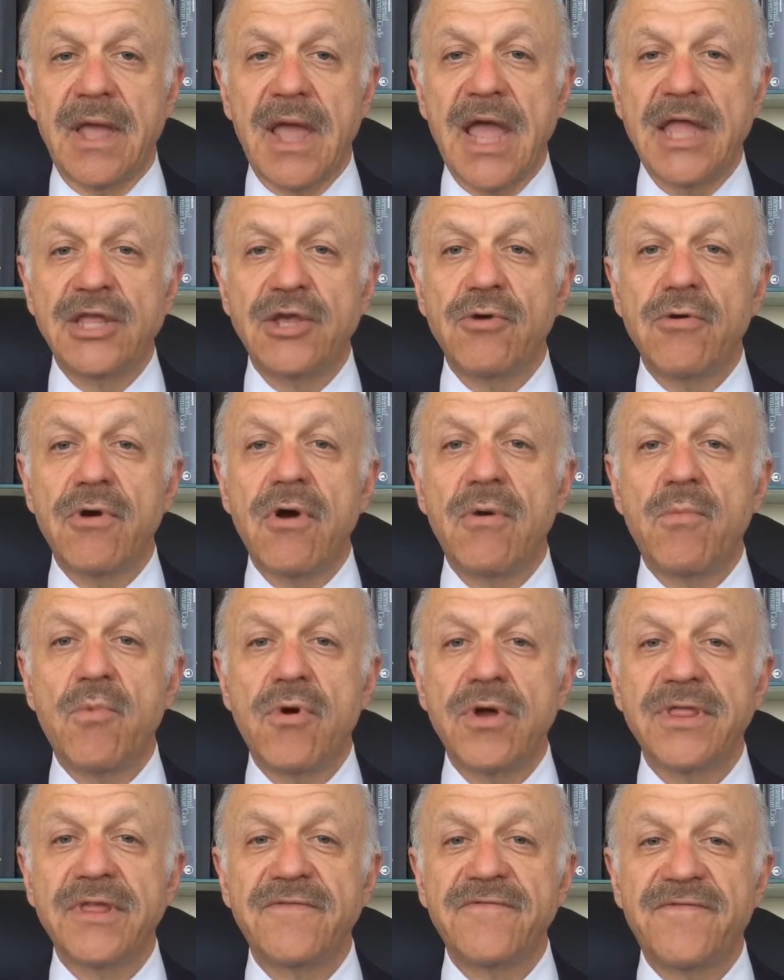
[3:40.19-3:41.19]
and you owe
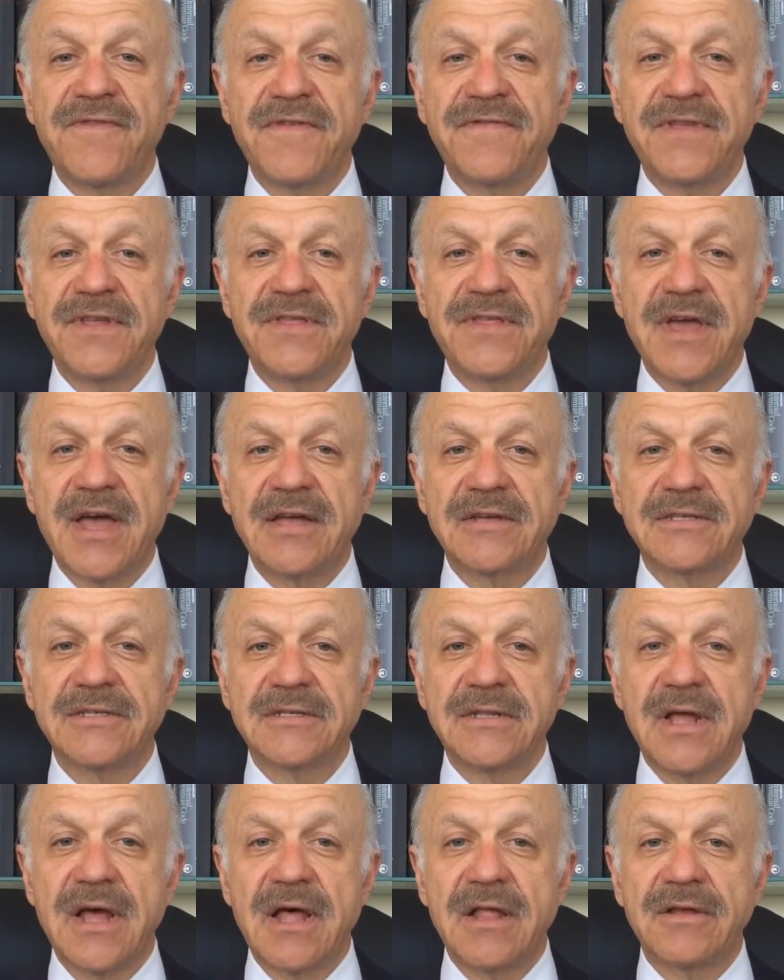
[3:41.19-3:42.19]
more than
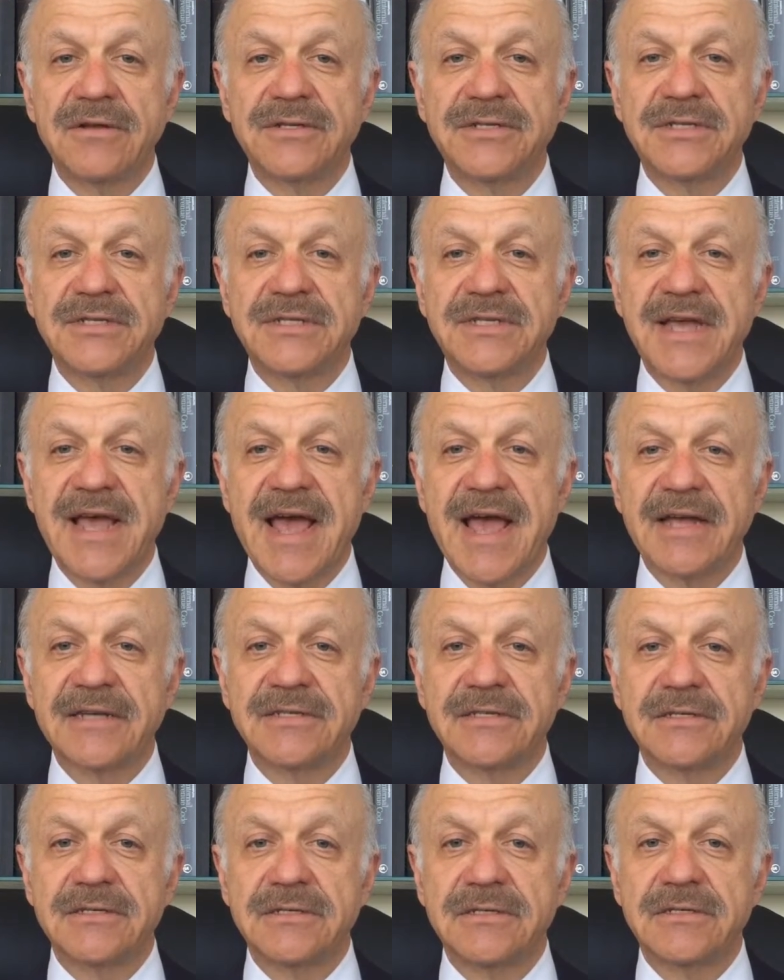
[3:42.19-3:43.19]
$50,000 in
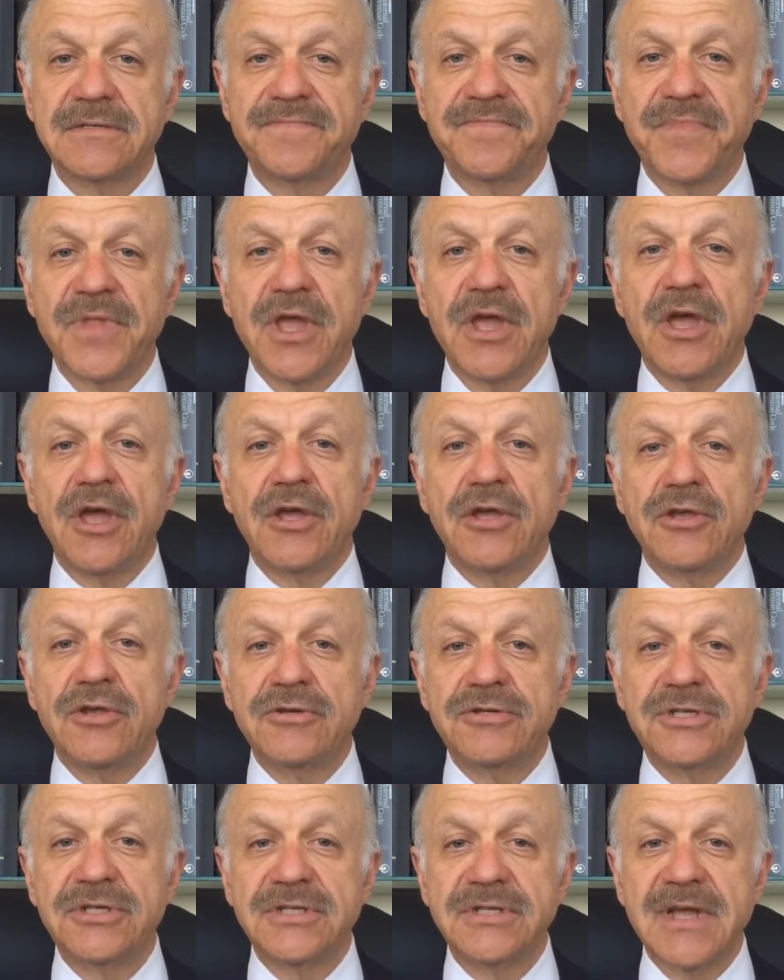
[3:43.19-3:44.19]
taxes,
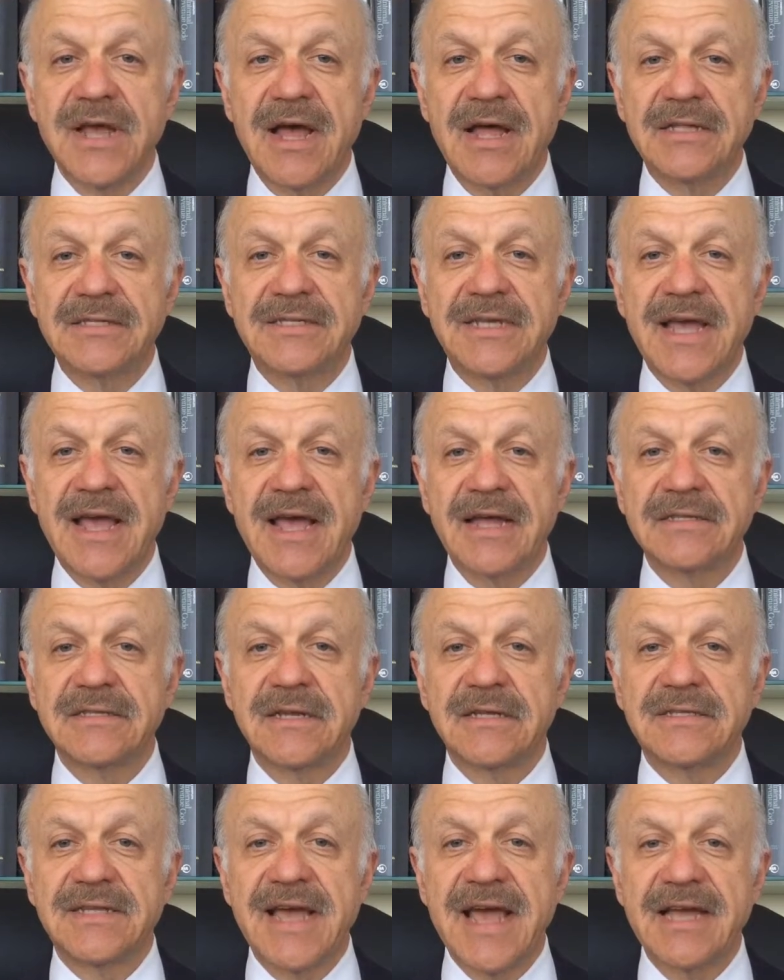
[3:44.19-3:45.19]
you should contact
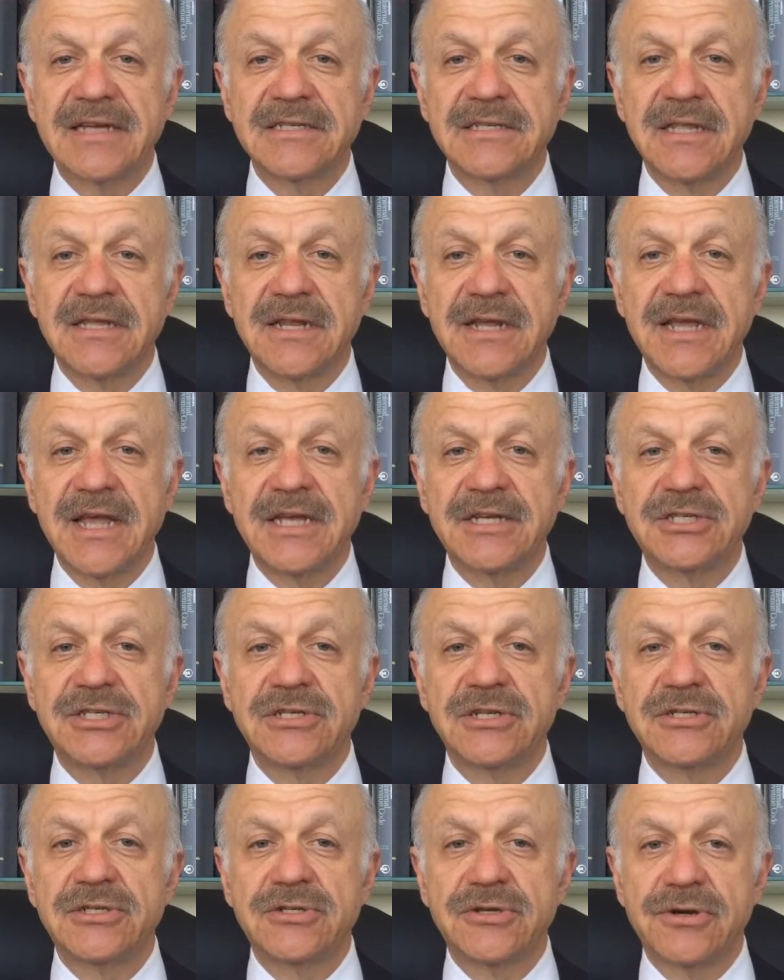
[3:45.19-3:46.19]
a tax
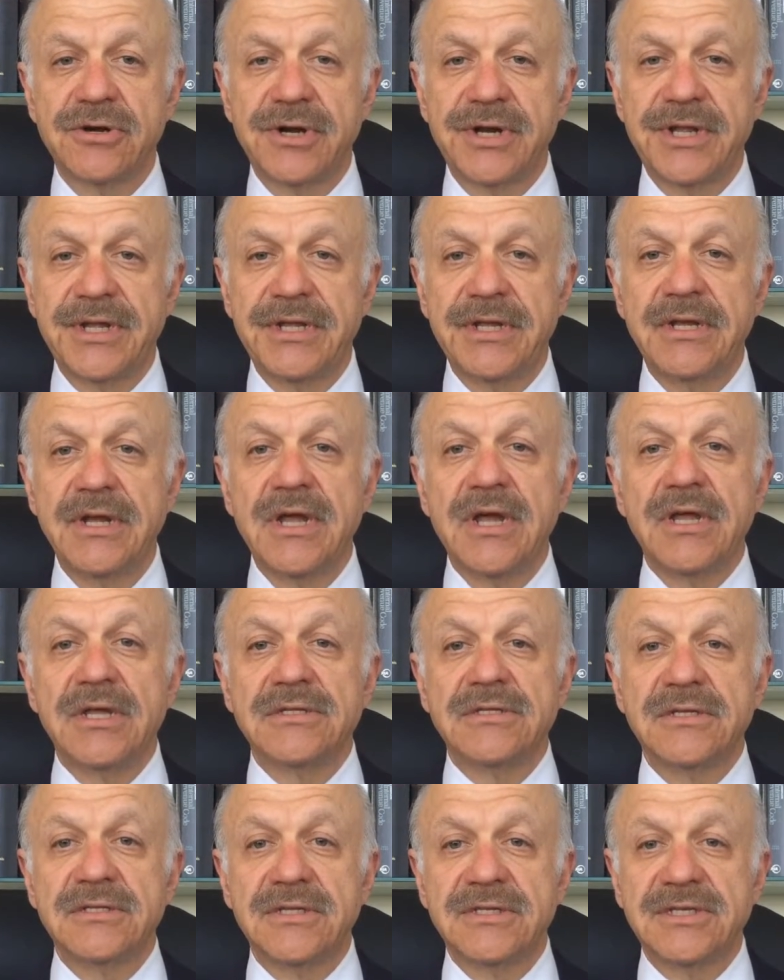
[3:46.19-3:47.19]
litigation attorney
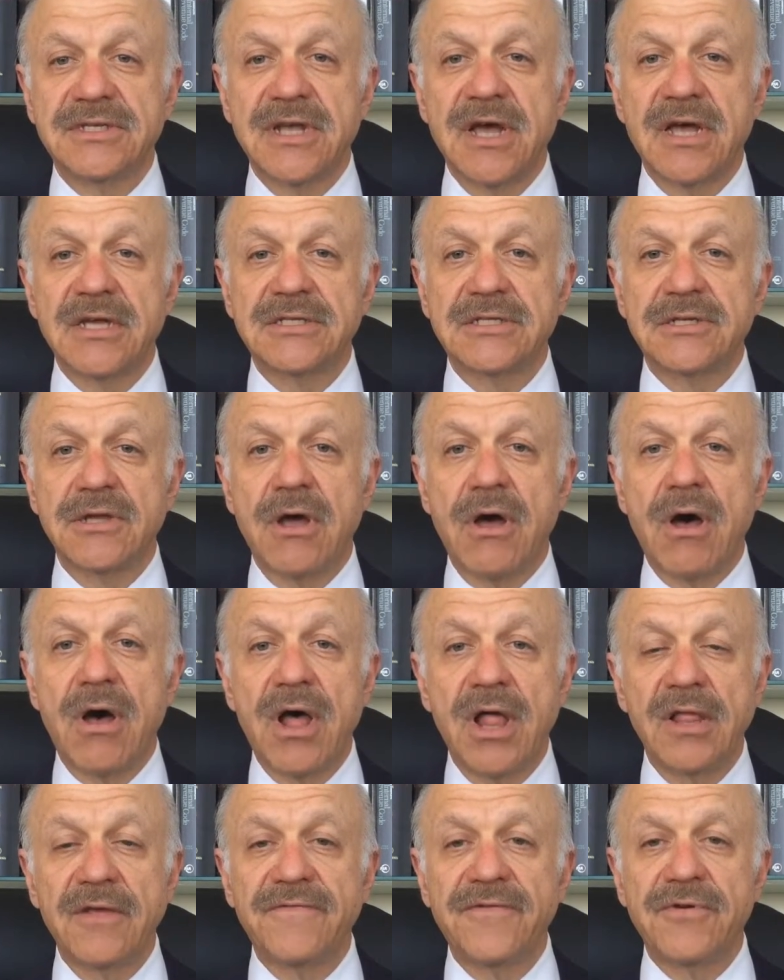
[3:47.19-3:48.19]
to discuss
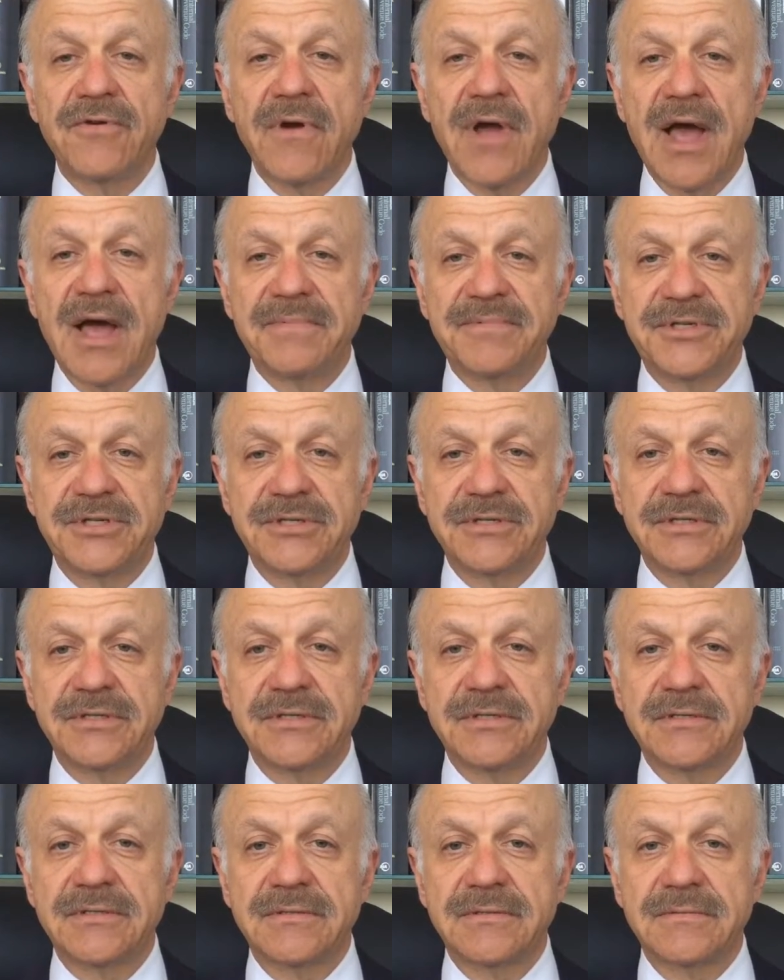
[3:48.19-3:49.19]
all of your
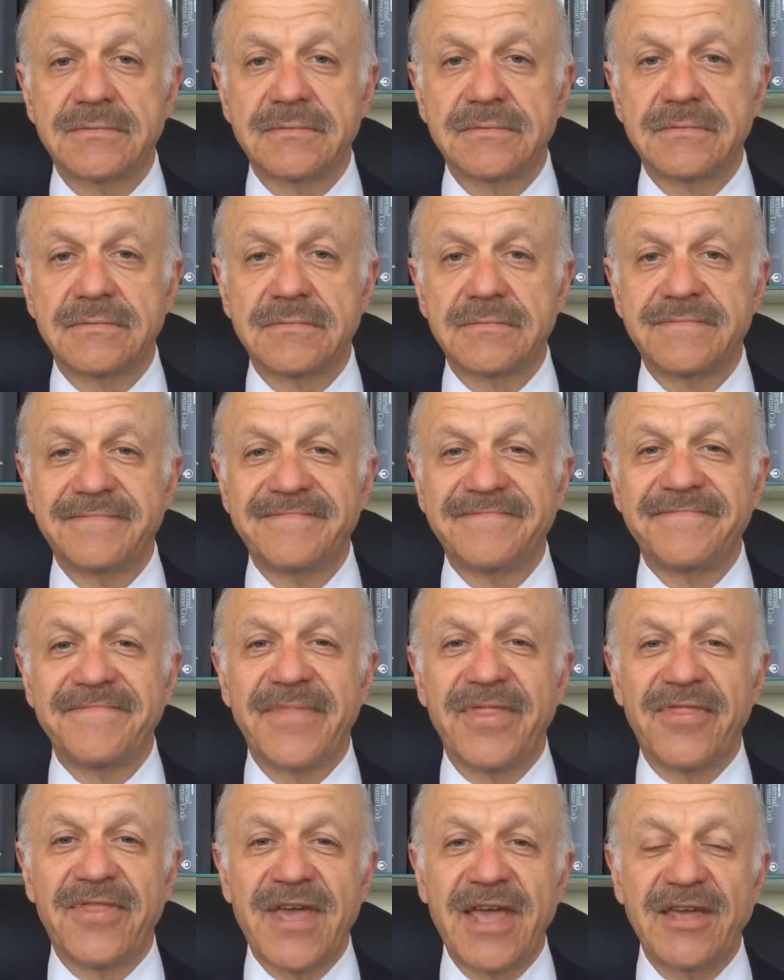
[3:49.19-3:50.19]
options.
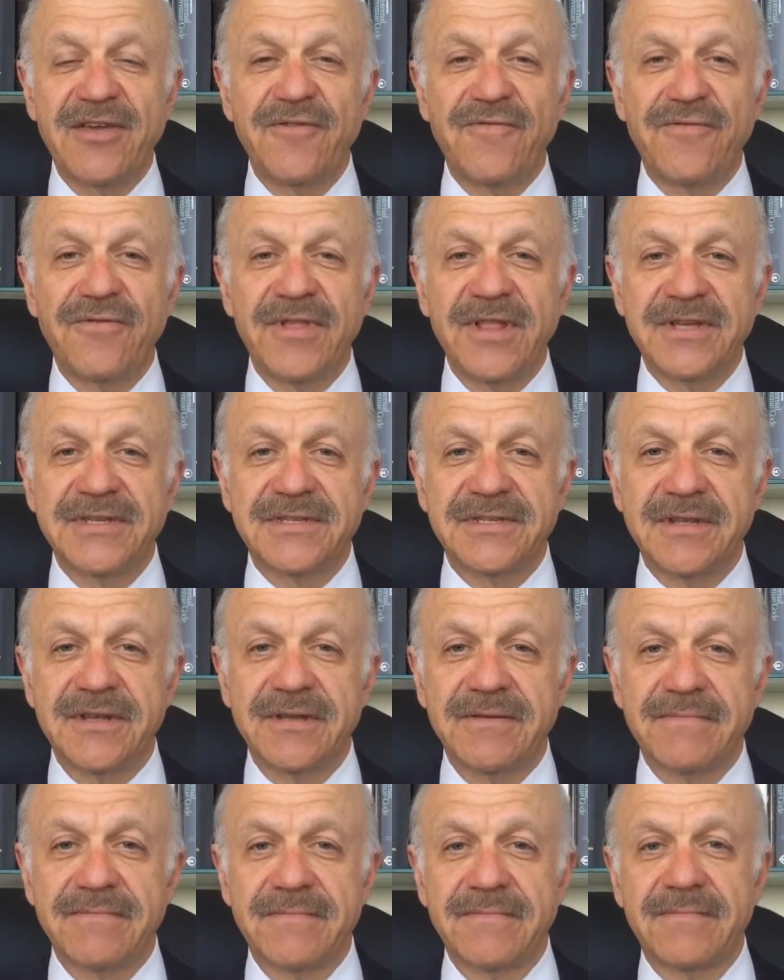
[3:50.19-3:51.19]
Thank you for listening.